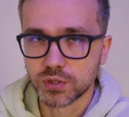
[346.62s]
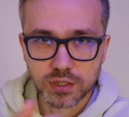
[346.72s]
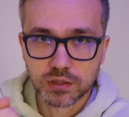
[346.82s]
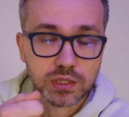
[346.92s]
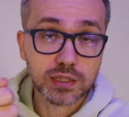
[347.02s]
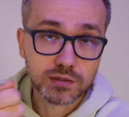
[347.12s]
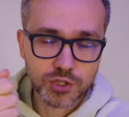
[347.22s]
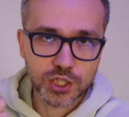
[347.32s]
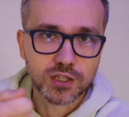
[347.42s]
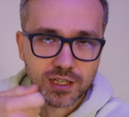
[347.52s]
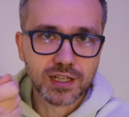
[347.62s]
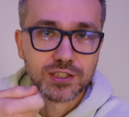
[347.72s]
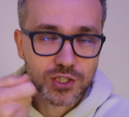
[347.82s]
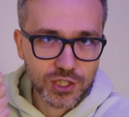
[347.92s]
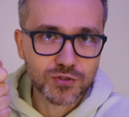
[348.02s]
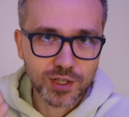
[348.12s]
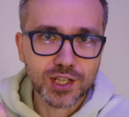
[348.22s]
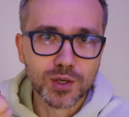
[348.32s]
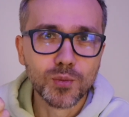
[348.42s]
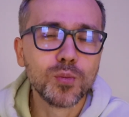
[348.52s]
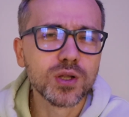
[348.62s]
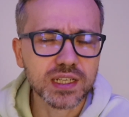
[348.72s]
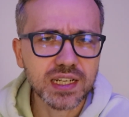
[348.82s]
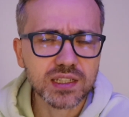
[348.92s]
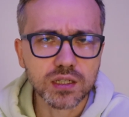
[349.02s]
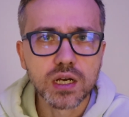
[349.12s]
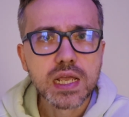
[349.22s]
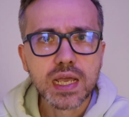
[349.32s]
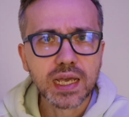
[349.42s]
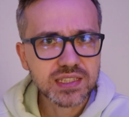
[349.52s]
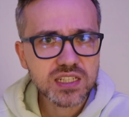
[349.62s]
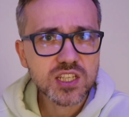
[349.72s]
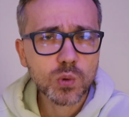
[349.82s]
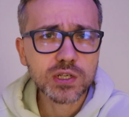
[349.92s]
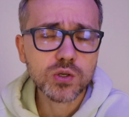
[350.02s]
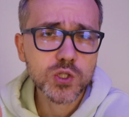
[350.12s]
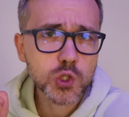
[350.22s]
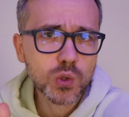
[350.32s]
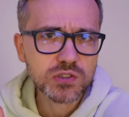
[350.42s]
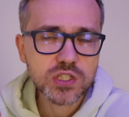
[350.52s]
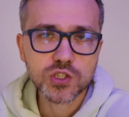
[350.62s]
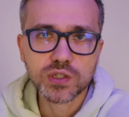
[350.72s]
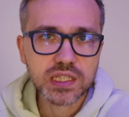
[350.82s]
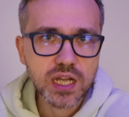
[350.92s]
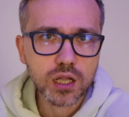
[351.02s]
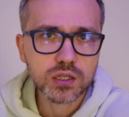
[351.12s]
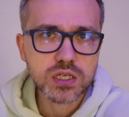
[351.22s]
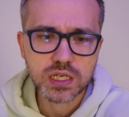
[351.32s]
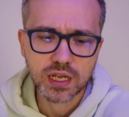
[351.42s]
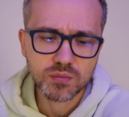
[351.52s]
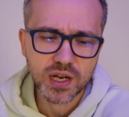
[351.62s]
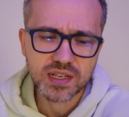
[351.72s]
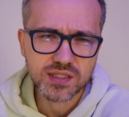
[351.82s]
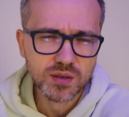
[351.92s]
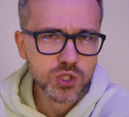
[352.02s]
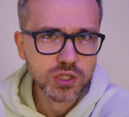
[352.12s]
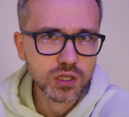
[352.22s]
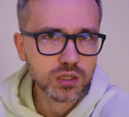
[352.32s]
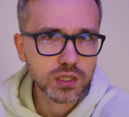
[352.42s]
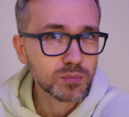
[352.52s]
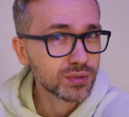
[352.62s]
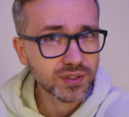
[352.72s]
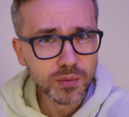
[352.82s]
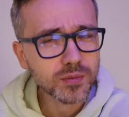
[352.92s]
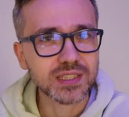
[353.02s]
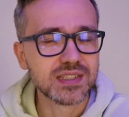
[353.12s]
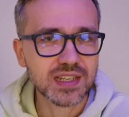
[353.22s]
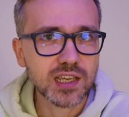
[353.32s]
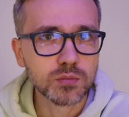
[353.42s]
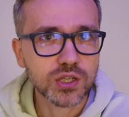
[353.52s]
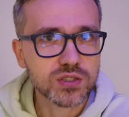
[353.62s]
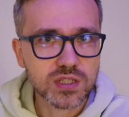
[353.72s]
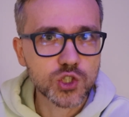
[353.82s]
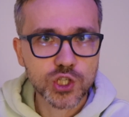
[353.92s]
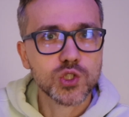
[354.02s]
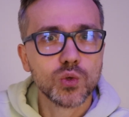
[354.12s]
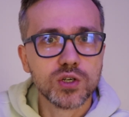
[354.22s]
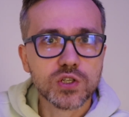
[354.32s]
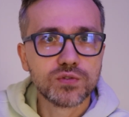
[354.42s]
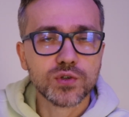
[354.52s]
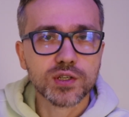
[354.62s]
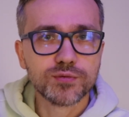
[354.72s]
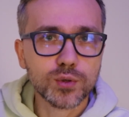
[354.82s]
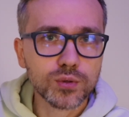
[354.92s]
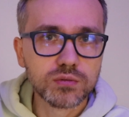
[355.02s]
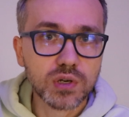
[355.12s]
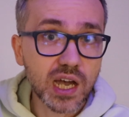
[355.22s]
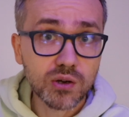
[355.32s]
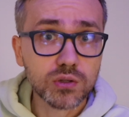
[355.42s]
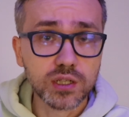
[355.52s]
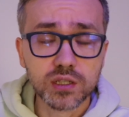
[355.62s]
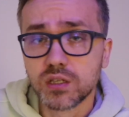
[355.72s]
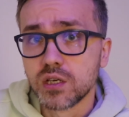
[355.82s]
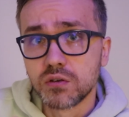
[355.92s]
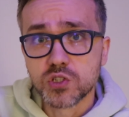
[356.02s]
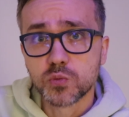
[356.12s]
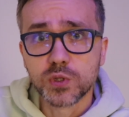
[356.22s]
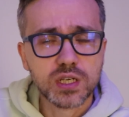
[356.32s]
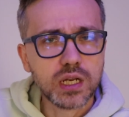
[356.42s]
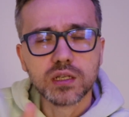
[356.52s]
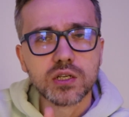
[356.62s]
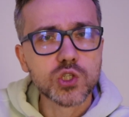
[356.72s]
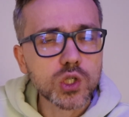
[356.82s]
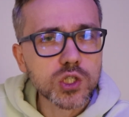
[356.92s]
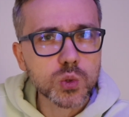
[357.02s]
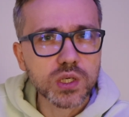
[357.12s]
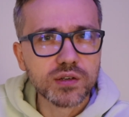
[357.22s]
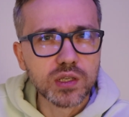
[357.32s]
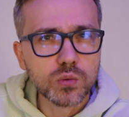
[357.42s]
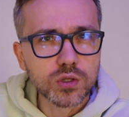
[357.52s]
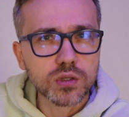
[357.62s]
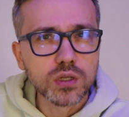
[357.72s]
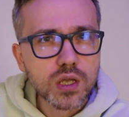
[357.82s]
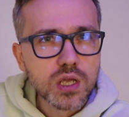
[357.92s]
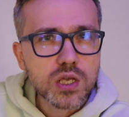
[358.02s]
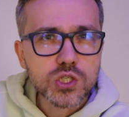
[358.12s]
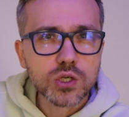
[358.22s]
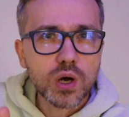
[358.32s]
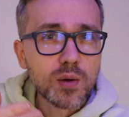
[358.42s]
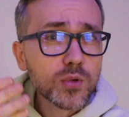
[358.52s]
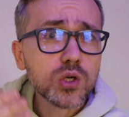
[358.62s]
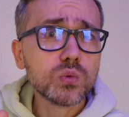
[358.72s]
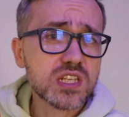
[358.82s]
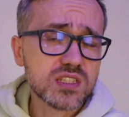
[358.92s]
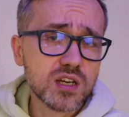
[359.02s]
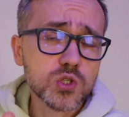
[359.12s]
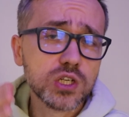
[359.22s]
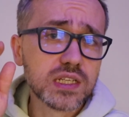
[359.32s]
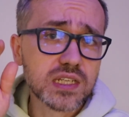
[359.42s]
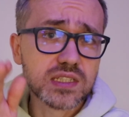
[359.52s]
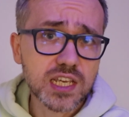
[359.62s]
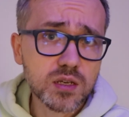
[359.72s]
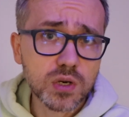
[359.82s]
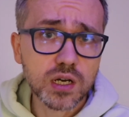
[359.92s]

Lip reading: not share connector, just regular mobile connector. Existing one costs $230, and my assumption are they're probably the same because it's just 240 volt outlet. You just plug it in and charge whatever you want. So I'm going with assumption it's the same